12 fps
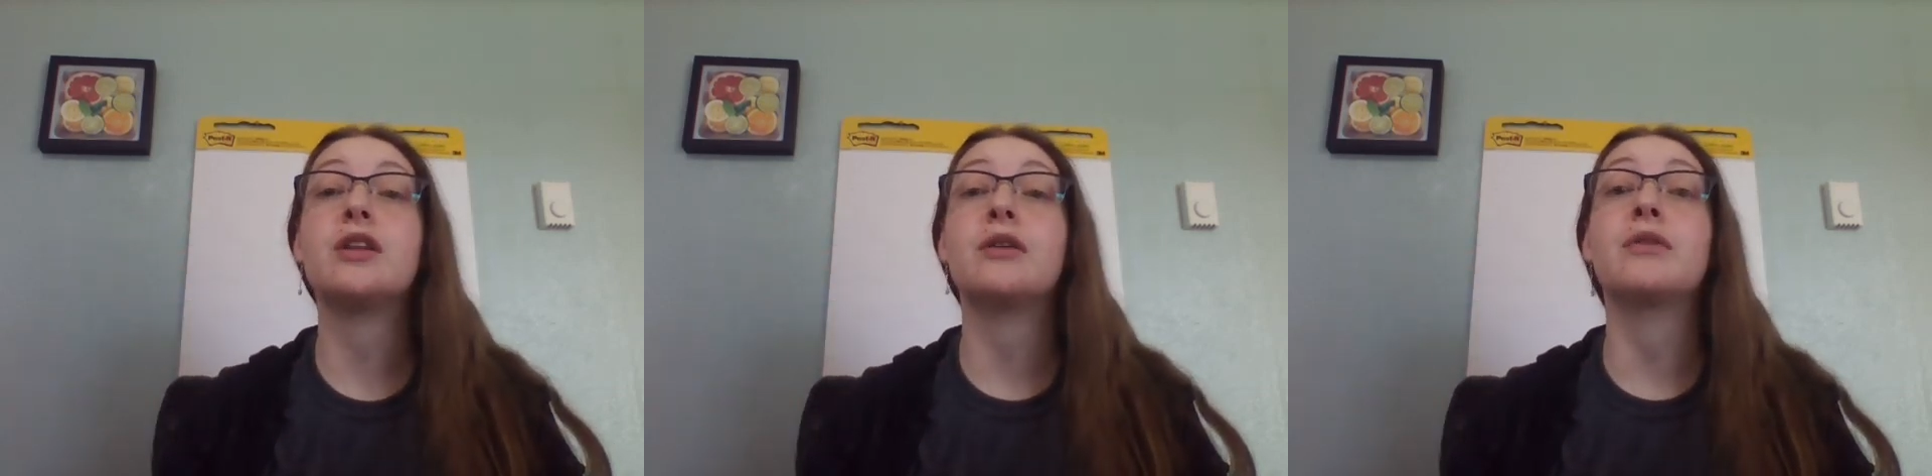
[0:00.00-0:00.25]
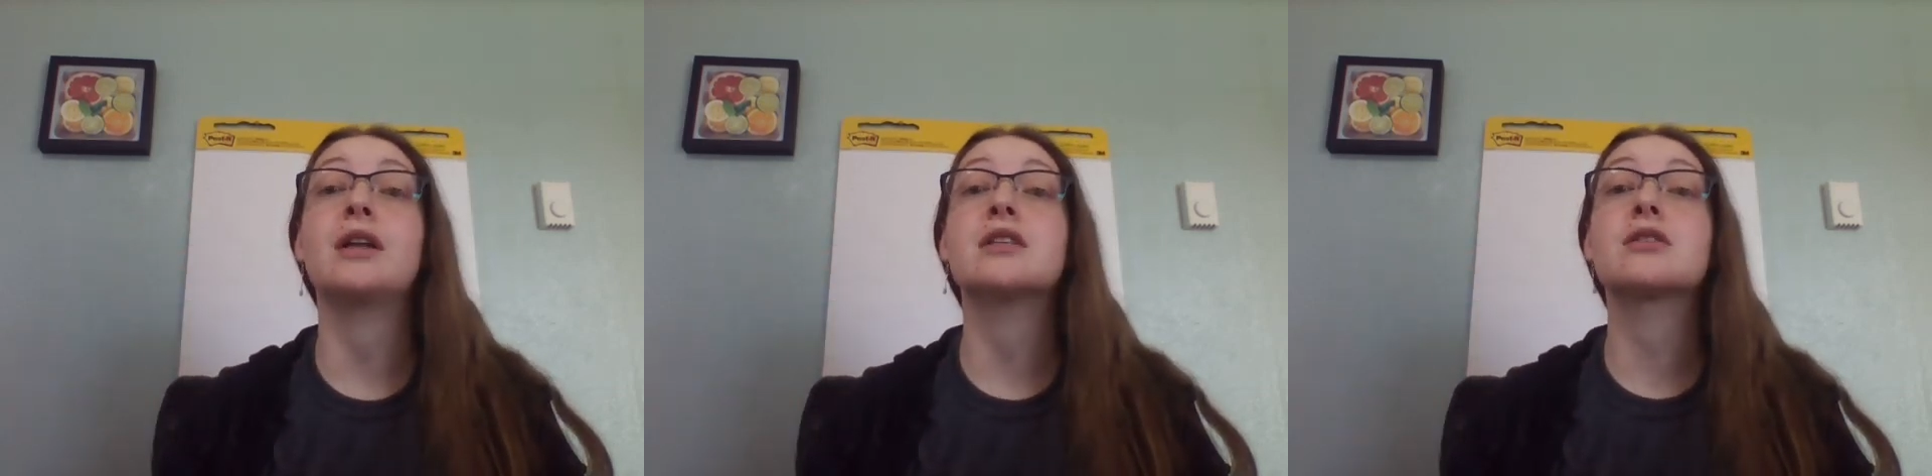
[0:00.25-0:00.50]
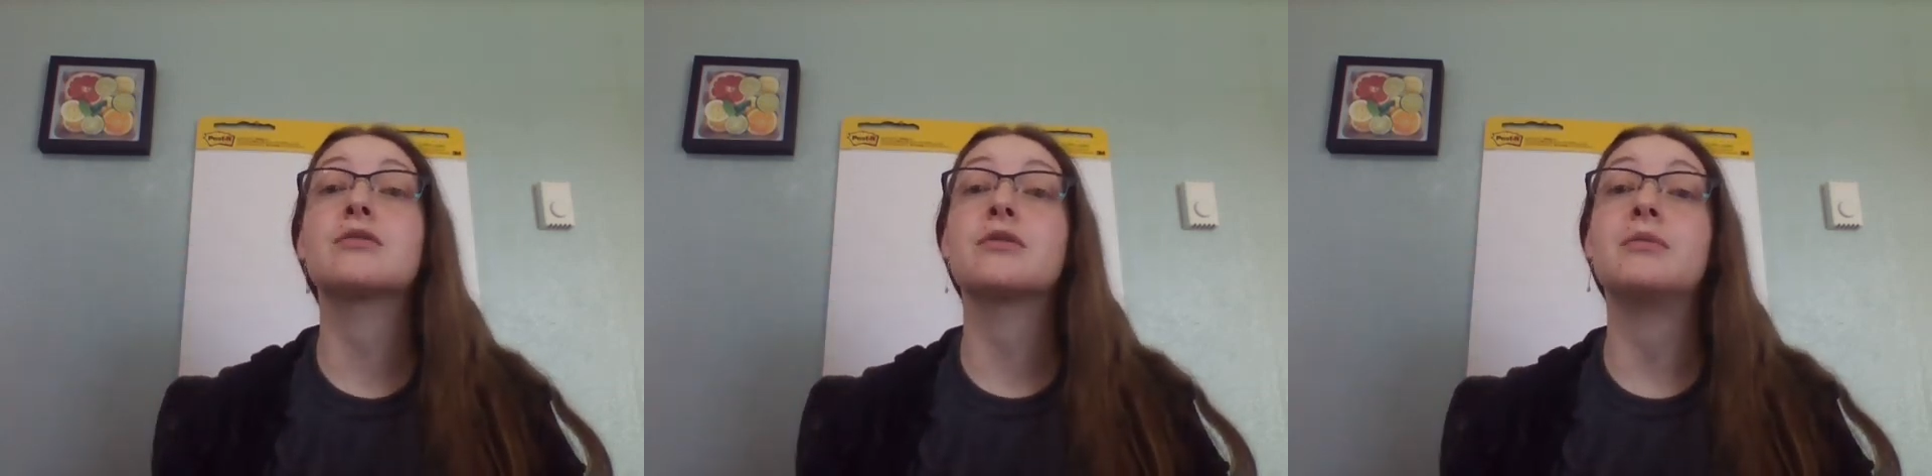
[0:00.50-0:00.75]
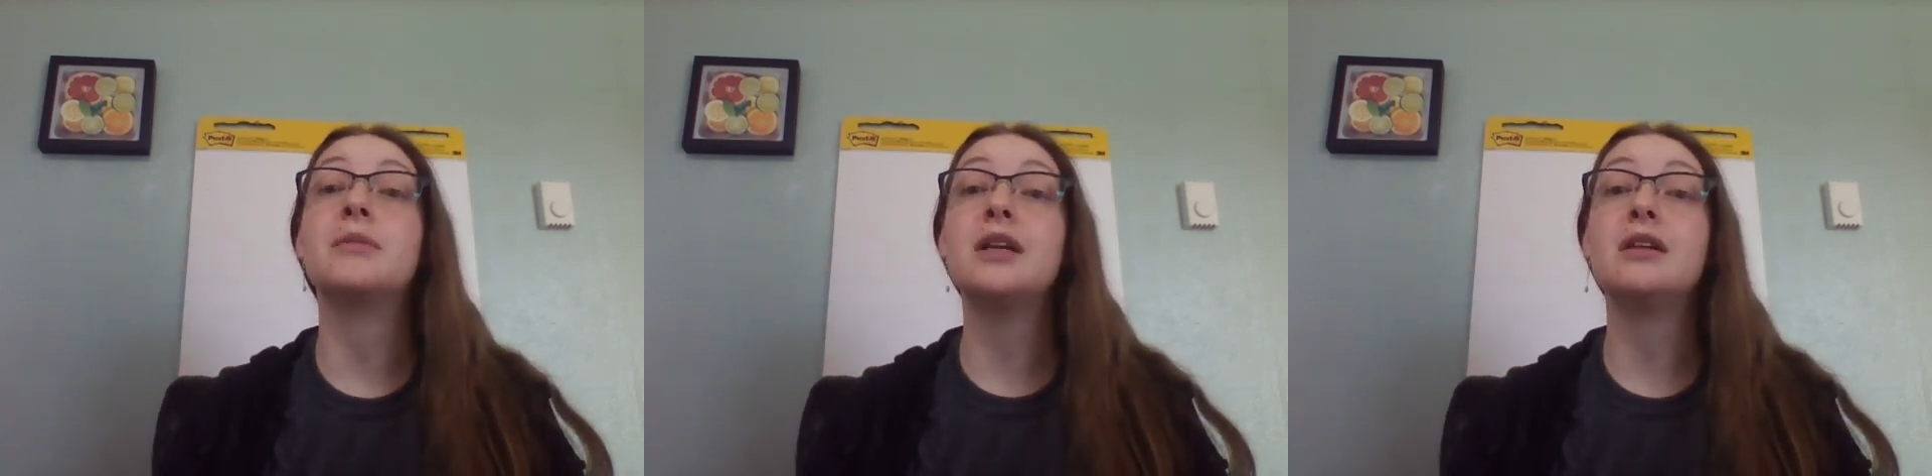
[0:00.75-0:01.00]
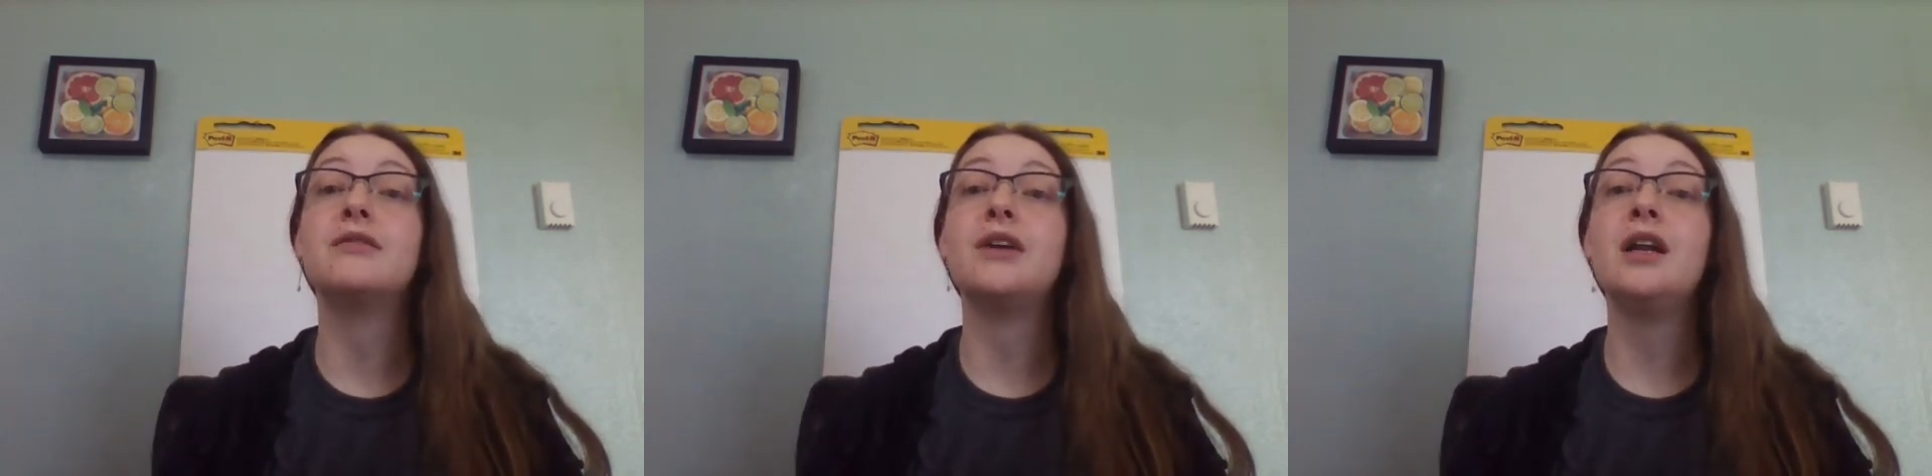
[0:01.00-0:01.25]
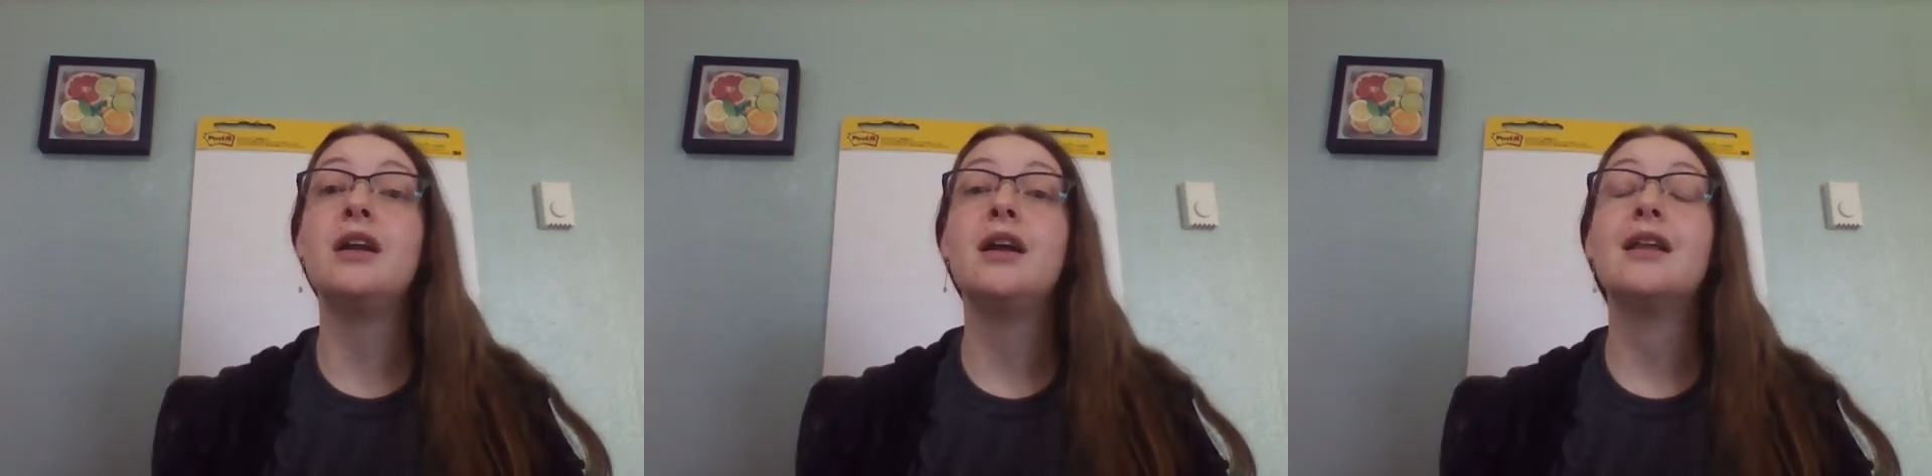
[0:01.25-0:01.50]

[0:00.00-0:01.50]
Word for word: that runs through the middle of it